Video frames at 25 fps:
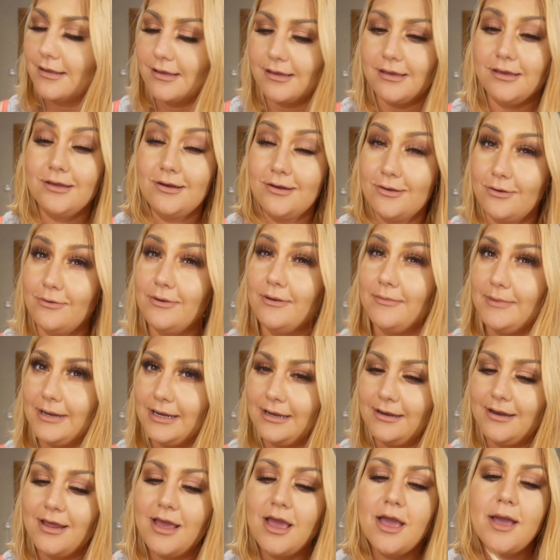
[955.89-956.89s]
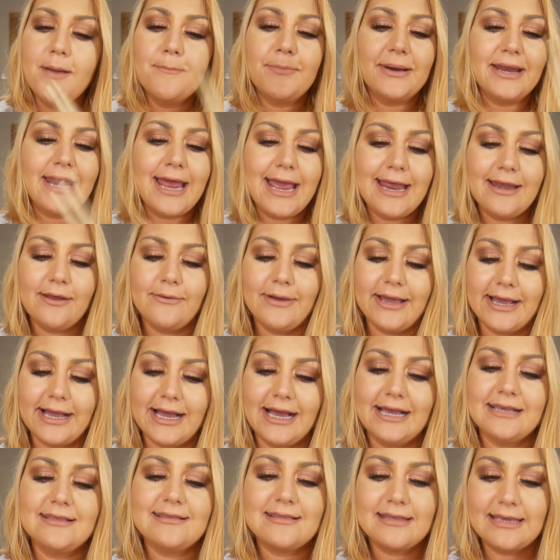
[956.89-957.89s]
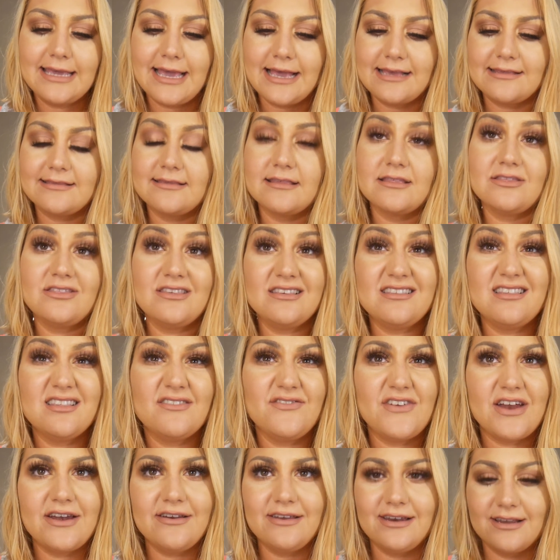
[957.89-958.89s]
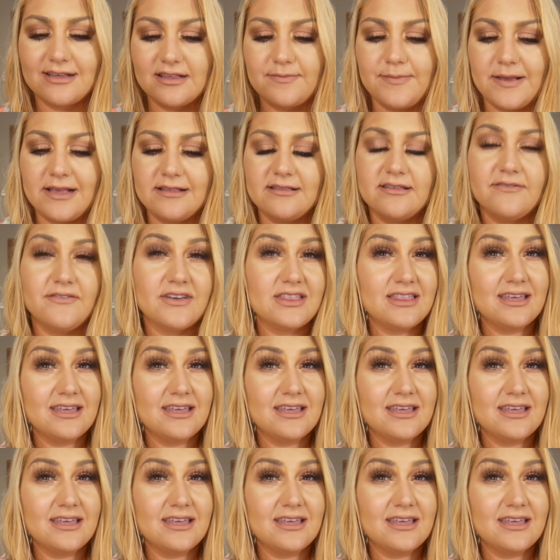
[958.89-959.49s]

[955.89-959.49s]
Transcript: You know what I mean? But anyway, guys, yes, this is very inexpensive.